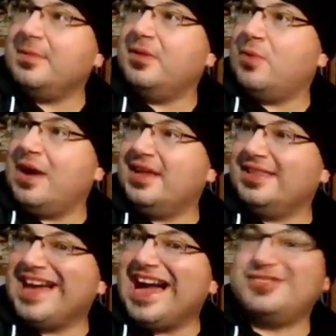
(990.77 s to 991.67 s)
couple of
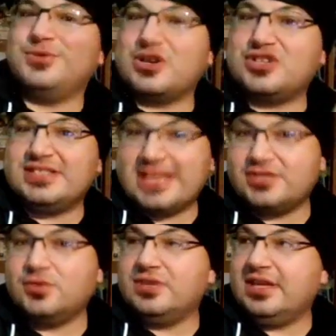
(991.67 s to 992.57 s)
the guys who actually
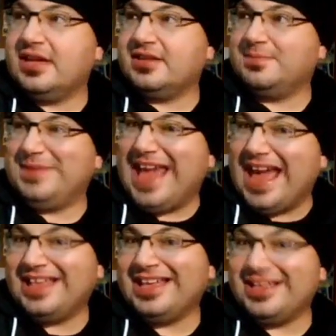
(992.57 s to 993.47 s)
did do the
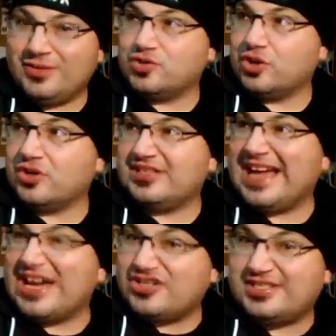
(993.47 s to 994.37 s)
beheading in New Jersey,
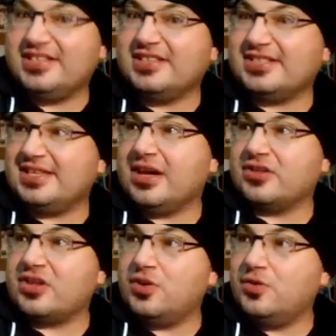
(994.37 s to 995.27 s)
they actually see this
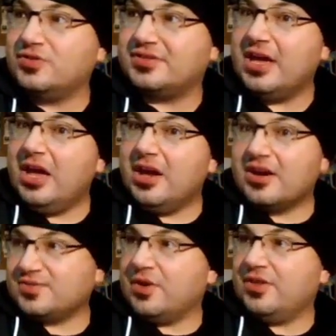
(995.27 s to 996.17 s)
thing on the news
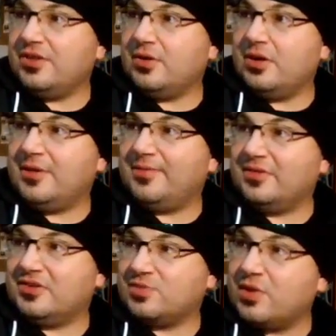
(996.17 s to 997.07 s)
because one of
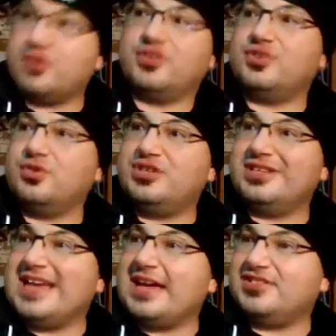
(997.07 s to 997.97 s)
their
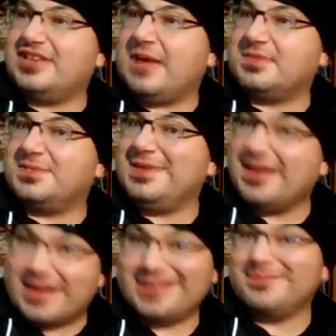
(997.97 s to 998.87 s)
associates actually happens to
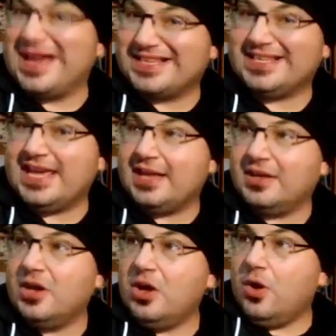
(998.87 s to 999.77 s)
be a
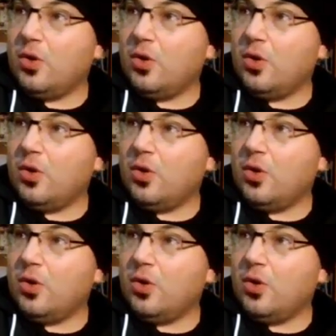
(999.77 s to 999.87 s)
Mexican